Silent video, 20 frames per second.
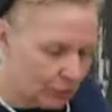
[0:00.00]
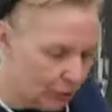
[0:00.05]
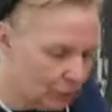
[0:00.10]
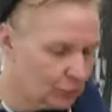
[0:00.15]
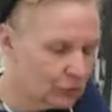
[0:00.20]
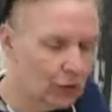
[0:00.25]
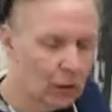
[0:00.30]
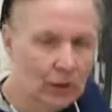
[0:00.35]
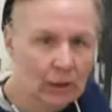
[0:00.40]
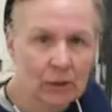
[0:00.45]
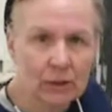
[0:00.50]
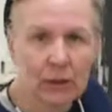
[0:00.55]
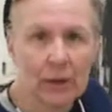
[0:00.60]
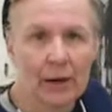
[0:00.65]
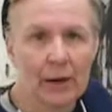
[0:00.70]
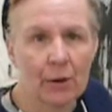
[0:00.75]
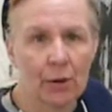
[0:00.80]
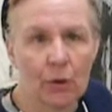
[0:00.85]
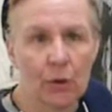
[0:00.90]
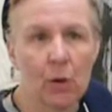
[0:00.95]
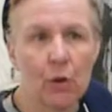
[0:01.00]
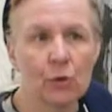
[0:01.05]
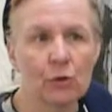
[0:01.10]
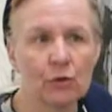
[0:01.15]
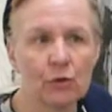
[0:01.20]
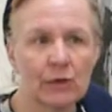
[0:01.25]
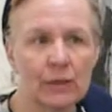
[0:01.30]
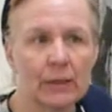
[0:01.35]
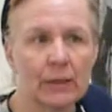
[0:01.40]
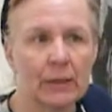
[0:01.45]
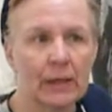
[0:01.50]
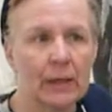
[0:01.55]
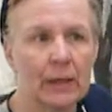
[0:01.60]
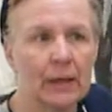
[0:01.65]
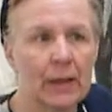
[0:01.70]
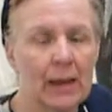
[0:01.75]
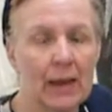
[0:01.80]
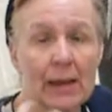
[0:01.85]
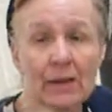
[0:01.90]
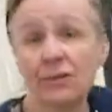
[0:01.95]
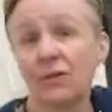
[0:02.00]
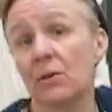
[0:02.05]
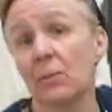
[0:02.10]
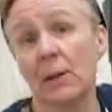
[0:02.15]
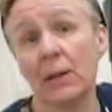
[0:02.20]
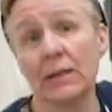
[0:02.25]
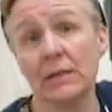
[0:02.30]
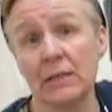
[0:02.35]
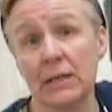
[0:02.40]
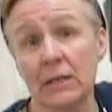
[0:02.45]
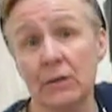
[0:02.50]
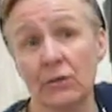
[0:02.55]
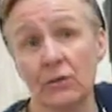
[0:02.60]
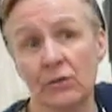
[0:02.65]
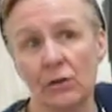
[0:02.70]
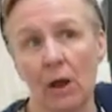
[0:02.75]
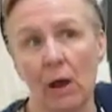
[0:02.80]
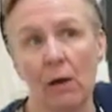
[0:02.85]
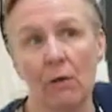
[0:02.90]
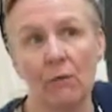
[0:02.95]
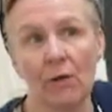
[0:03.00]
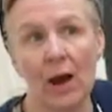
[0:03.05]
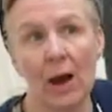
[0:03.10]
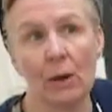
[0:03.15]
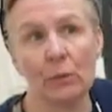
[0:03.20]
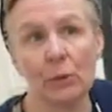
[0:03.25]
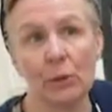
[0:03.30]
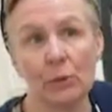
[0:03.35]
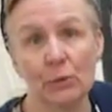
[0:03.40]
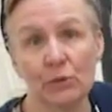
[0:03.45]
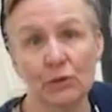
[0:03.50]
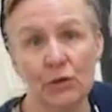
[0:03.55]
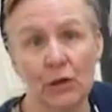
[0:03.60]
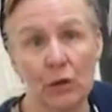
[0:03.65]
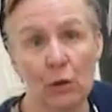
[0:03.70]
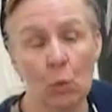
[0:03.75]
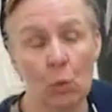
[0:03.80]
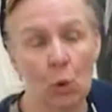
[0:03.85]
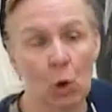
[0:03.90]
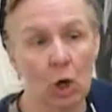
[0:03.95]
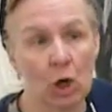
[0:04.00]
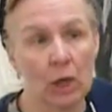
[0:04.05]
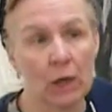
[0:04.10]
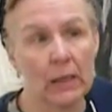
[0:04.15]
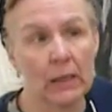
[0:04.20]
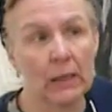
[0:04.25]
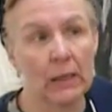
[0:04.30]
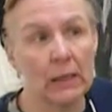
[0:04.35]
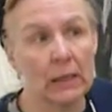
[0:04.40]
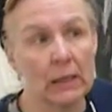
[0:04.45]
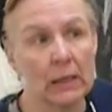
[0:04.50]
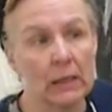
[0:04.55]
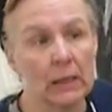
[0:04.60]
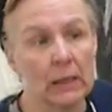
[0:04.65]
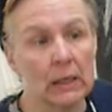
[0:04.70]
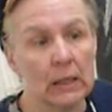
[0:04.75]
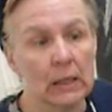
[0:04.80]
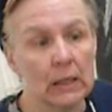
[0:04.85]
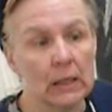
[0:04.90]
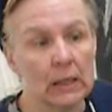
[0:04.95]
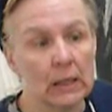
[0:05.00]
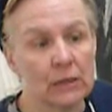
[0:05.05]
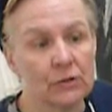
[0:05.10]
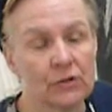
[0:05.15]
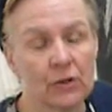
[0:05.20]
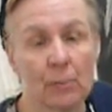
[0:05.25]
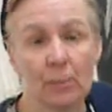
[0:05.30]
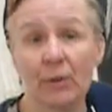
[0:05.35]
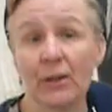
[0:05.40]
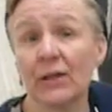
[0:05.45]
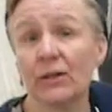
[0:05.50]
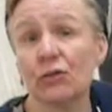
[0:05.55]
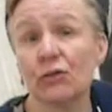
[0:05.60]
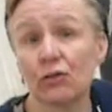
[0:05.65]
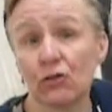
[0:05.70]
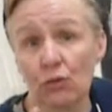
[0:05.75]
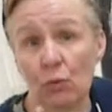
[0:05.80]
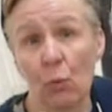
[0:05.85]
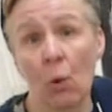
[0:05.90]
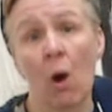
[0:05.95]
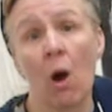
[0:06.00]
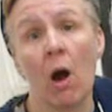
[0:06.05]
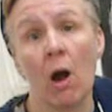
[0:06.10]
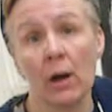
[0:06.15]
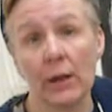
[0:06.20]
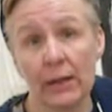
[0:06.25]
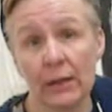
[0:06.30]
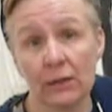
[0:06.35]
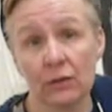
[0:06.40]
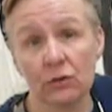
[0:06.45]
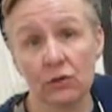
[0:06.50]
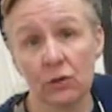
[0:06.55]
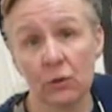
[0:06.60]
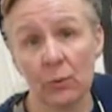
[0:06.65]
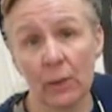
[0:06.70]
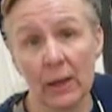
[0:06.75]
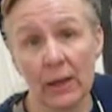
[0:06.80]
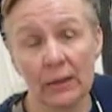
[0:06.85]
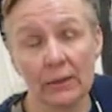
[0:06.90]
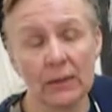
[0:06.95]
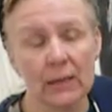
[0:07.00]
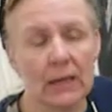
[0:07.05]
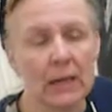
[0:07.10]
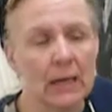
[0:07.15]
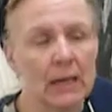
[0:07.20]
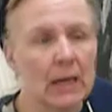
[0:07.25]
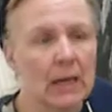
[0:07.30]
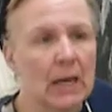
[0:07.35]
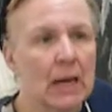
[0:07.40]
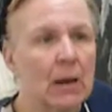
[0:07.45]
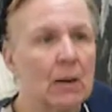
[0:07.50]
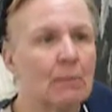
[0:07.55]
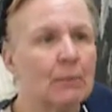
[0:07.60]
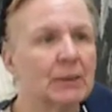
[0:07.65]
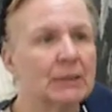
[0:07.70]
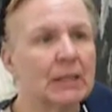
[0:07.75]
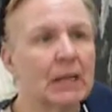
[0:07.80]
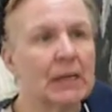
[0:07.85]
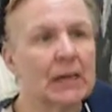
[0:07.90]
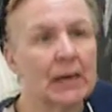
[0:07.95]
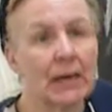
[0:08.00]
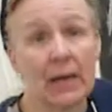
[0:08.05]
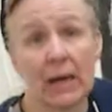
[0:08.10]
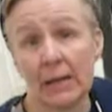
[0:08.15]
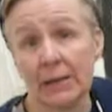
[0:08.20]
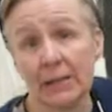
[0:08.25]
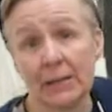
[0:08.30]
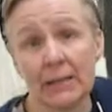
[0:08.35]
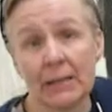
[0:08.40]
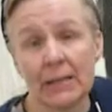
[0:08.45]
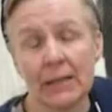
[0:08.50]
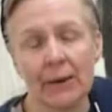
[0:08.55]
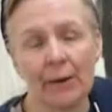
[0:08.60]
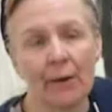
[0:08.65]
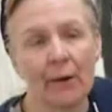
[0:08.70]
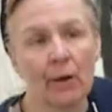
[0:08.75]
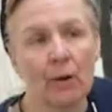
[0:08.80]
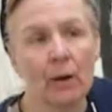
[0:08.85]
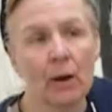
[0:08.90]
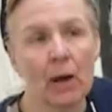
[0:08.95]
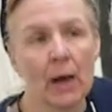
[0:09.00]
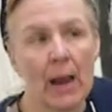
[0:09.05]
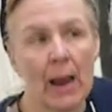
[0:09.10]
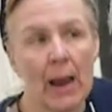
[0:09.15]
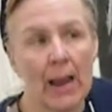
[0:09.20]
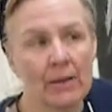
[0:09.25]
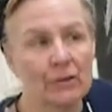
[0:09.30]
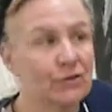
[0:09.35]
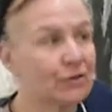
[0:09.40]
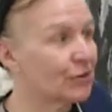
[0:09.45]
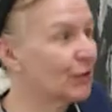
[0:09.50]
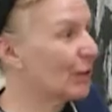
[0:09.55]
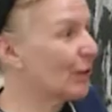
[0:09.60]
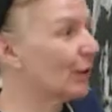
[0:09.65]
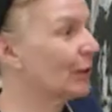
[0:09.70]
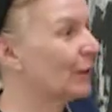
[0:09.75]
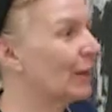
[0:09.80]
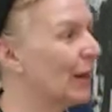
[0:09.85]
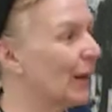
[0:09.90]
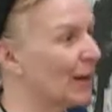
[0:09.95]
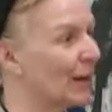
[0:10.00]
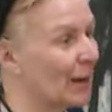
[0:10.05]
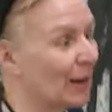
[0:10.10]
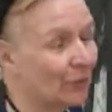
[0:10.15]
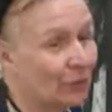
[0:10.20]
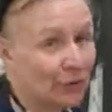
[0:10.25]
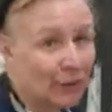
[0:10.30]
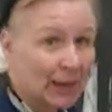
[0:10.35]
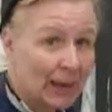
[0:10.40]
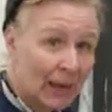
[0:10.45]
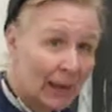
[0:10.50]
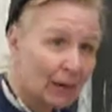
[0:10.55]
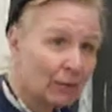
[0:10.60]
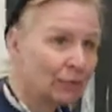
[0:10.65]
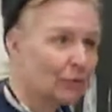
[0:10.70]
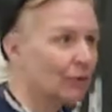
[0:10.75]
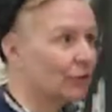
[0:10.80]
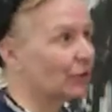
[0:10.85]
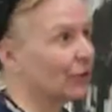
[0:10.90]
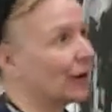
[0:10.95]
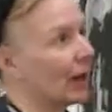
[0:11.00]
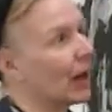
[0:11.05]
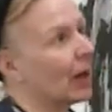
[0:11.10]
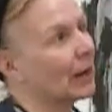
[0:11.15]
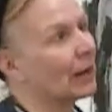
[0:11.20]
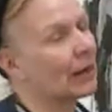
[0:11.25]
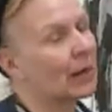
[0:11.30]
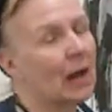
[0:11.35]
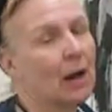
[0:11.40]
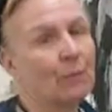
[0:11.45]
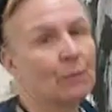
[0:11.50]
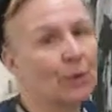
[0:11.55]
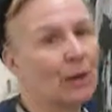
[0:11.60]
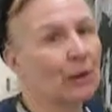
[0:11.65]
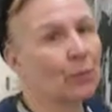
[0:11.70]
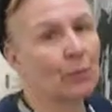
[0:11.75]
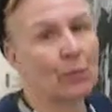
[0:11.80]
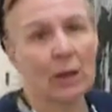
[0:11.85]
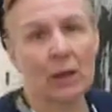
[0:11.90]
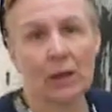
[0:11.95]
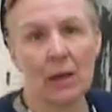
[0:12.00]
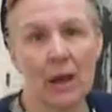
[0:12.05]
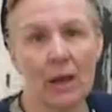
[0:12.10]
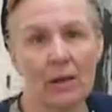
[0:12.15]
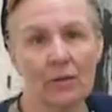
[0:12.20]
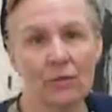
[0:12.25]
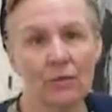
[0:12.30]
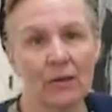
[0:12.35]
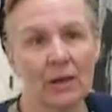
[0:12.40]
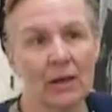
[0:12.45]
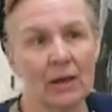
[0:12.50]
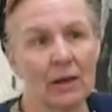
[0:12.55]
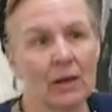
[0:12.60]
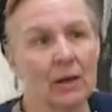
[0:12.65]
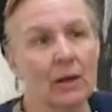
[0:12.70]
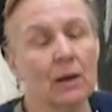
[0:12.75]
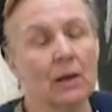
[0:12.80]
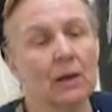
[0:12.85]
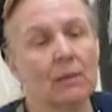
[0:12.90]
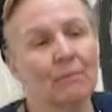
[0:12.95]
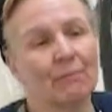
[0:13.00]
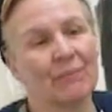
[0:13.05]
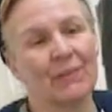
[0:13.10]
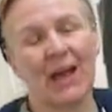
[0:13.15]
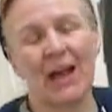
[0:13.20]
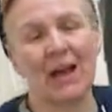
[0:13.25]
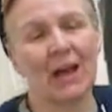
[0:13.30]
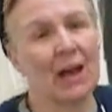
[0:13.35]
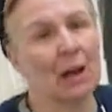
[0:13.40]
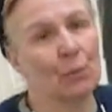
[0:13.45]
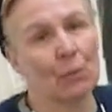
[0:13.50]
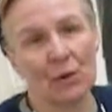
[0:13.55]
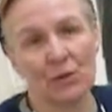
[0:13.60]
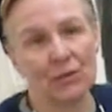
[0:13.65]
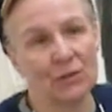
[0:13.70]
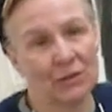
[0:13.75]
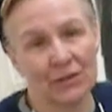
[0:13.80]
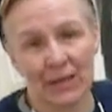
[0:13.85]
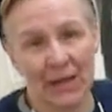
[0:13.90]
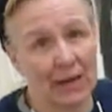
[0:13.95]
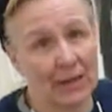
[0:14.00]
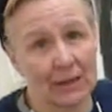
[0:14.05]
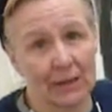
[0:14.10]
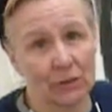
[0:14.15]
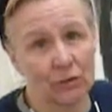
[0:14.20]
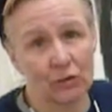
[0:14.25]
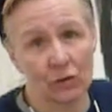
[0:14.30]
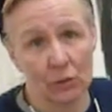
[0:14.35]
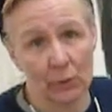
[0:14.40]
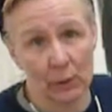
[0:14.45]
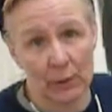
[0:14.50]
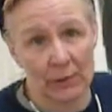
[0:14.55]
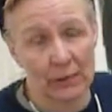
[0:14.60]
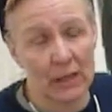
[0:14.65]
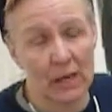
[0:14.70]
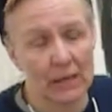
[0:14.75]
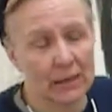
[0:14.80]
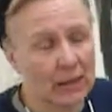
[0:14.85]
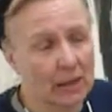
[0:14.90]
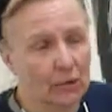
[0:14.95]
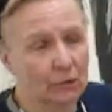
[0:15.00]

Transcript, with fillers: the dark later hosen, and I had some ideas of how I was going to work something strong into it. But then I got in here and started laying out the canvas and hung it up and realized I wasn't that into it, not